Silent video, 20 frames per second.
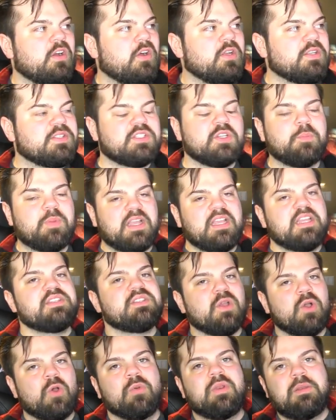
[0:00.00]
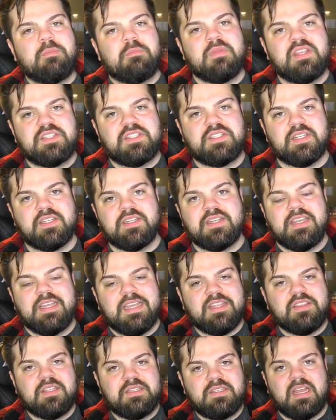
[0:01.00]
also, by his own admission
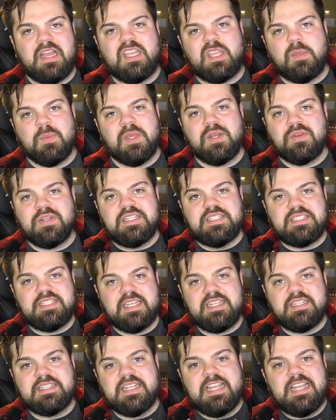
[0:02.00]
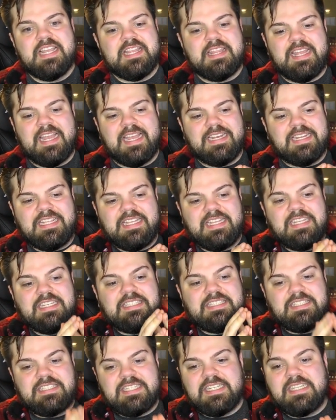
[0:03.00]
in the documentary, says that he
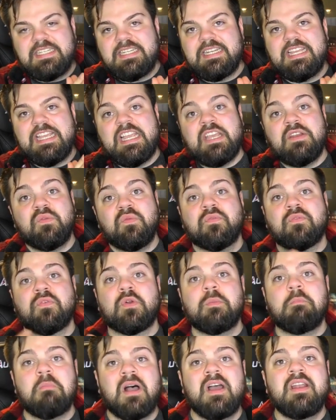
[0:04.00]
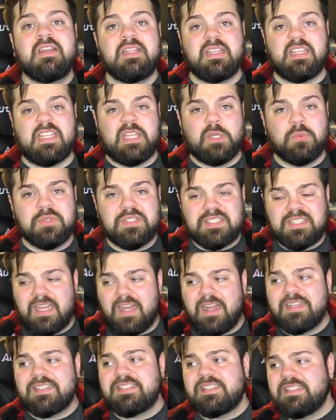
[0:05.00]
did it for money. He was
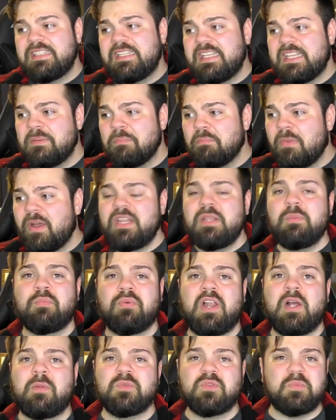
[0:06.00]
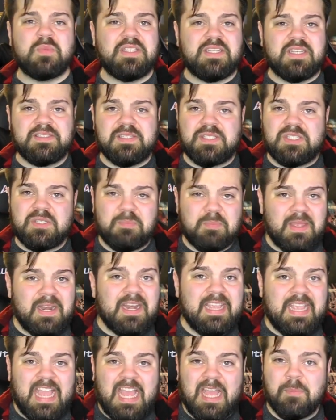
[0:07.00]
constantly in money problems because his
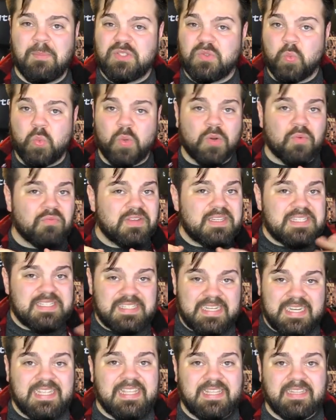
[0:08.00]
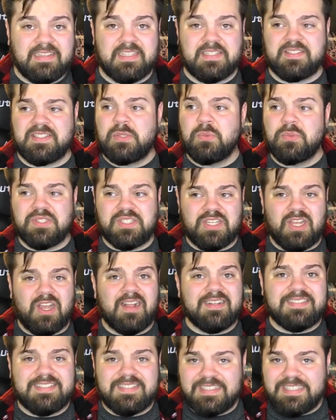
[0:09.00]
spending habits were ridiculous. He was
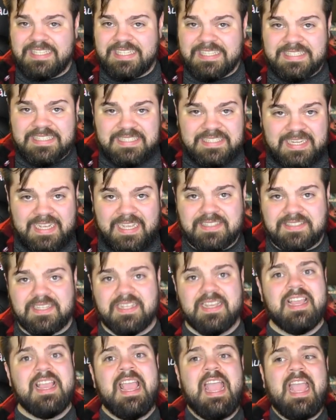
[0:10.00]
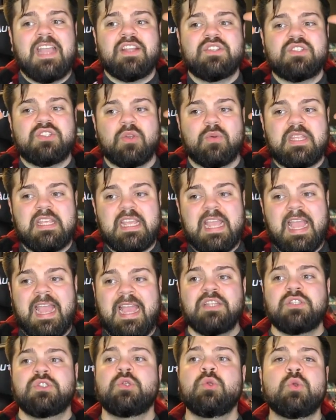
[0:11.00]
constantly in debt, and so he
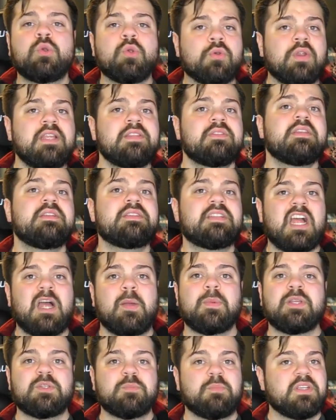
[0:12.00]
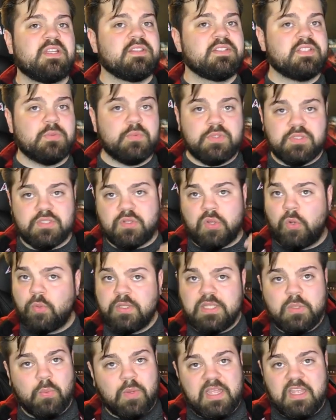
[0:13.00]
had to create these comics because it was his
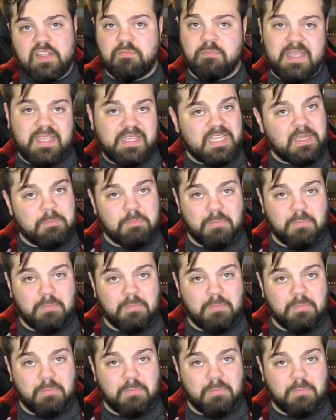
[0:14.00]
only way of making